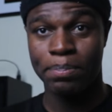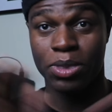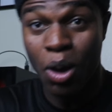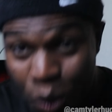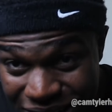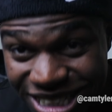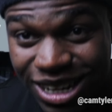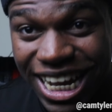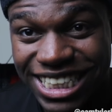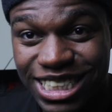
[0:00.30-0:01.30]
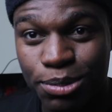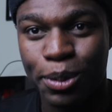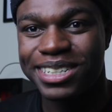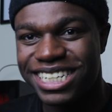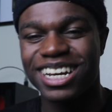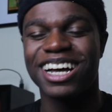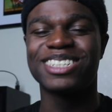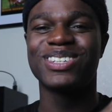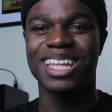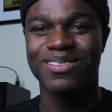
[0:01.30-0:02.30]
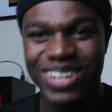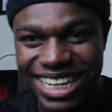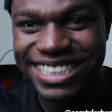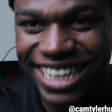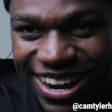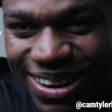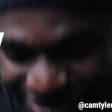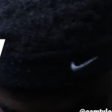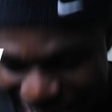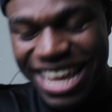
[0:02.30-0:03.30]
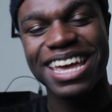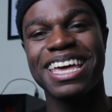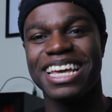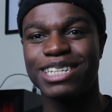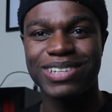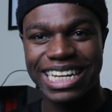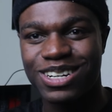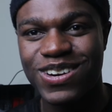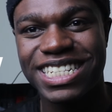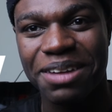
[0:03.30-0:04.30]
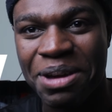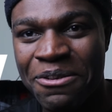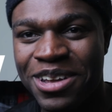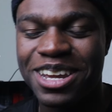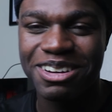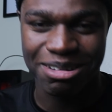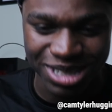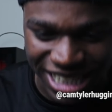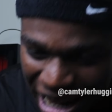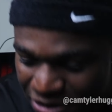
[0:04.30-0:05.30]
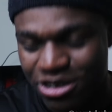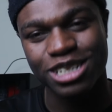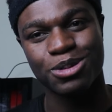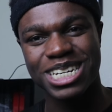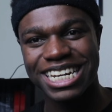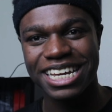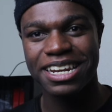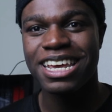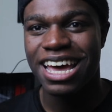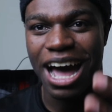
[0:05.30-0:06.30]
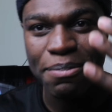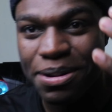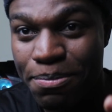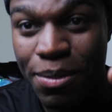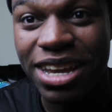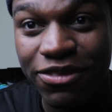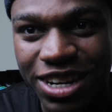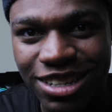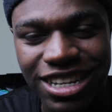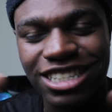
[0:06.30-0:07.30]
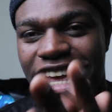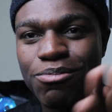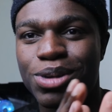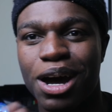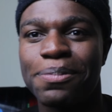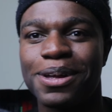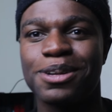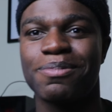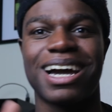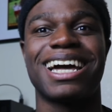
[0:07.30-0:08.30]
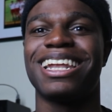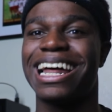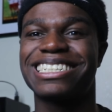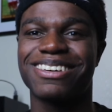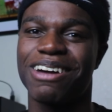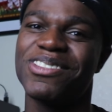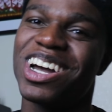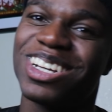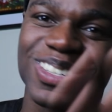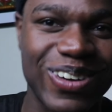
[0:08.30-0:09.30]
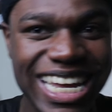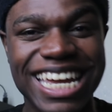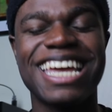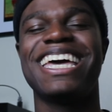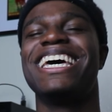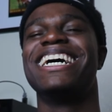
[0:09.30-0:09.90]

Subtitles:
What is up, guys? This is your boy T-Hugs with the Military Monday. It's been like 2 weeks since I made a video and I'm just hyped for this one again. I've been making videos, I just haven't been uploading them. I got a lot of stuff coming y'all's way.